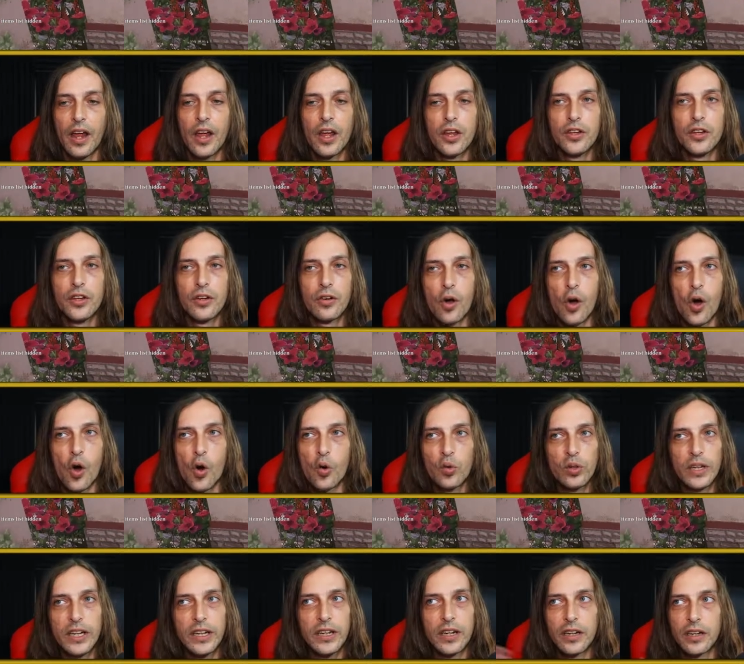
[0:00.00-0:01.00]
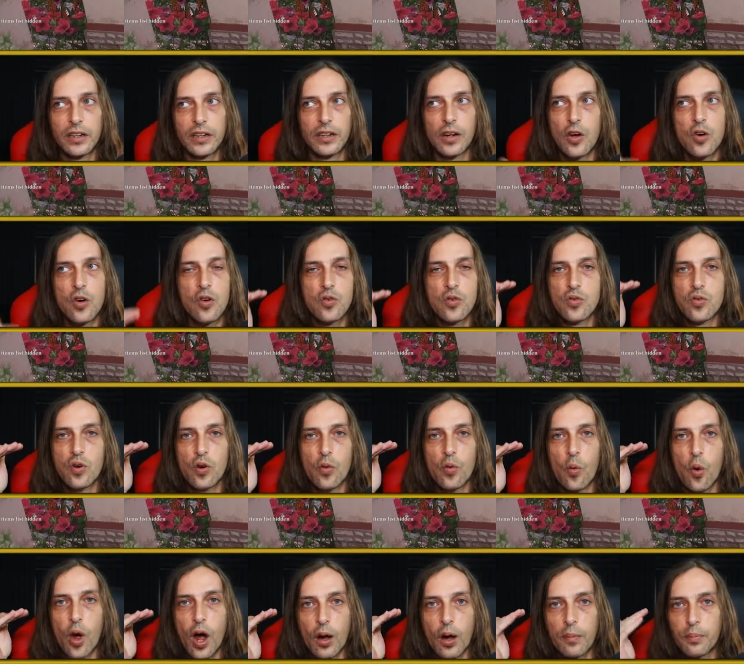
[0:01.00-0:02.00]
You're only going to go
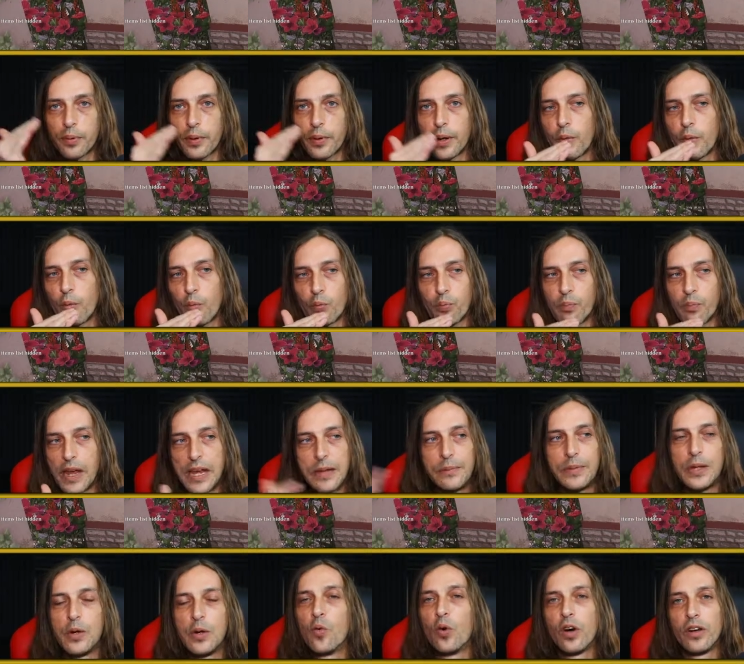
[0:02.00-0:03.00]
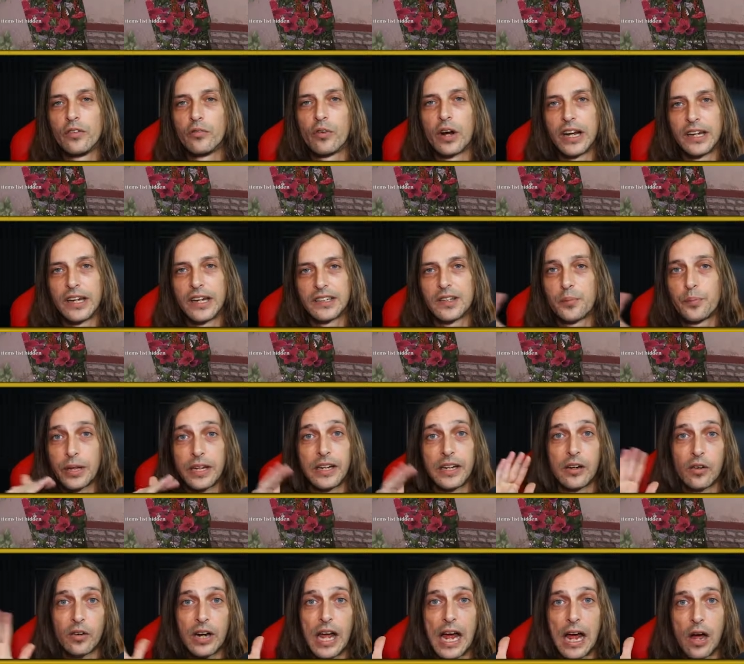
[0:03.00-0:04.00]
up maybe one rank, depending
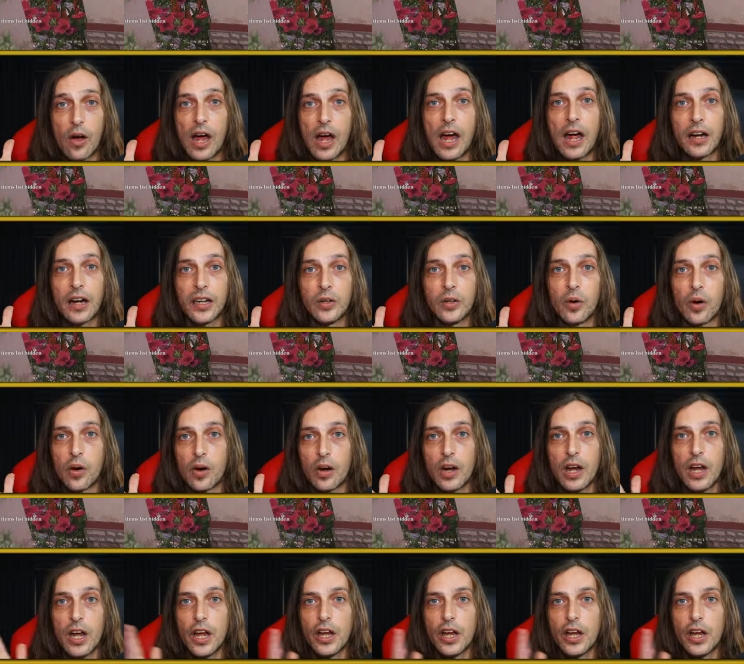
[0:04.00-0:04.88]
on how high you are.